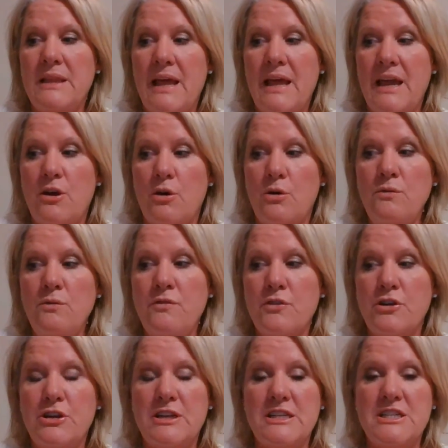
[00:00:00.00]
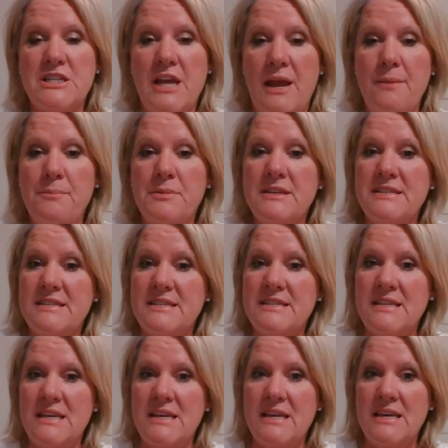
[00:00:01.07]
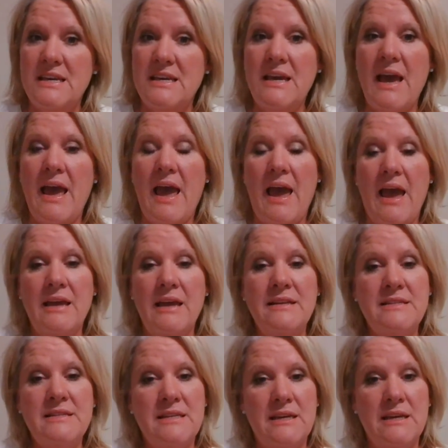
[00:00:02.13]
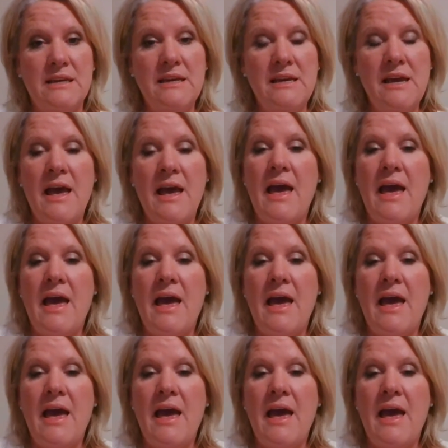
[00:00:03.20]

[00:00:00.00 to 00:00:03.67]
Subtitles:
Play-Doh for you to shape the C-A-T